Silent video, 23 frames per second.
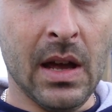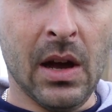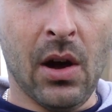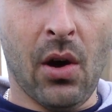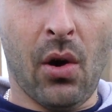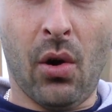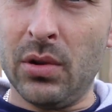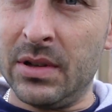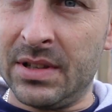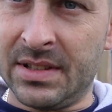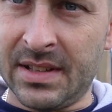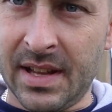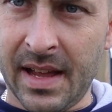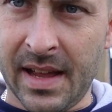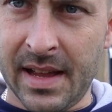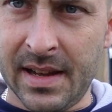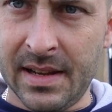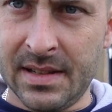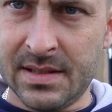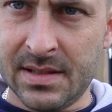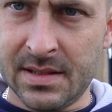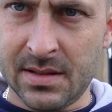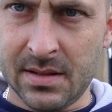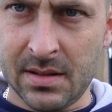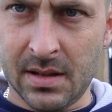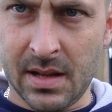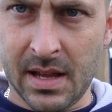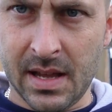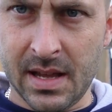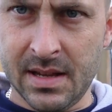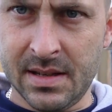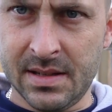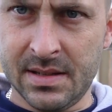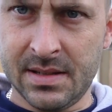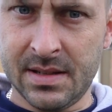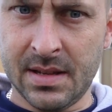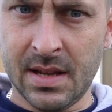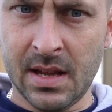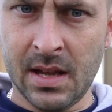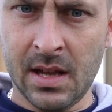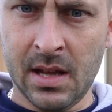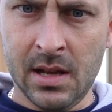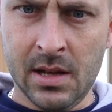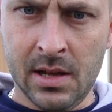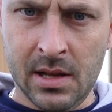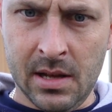all it takes is
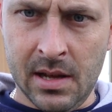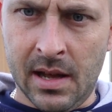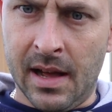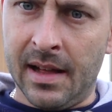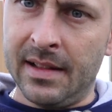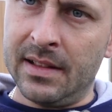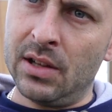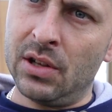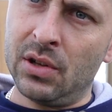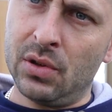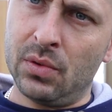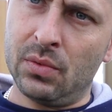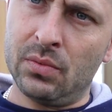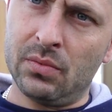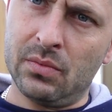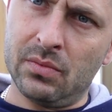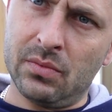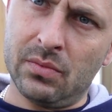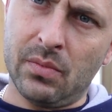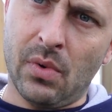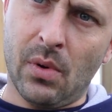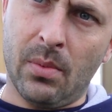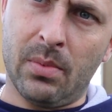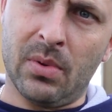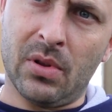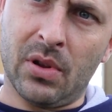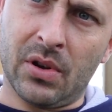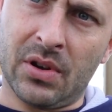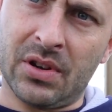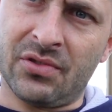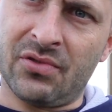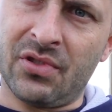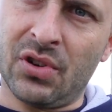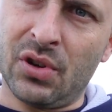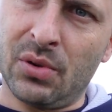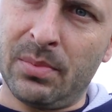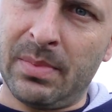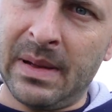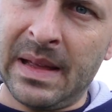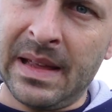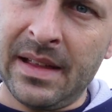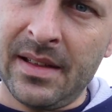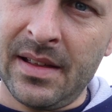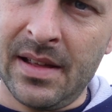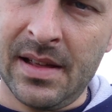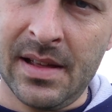a little wobble on a drill
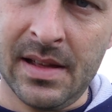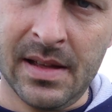bit,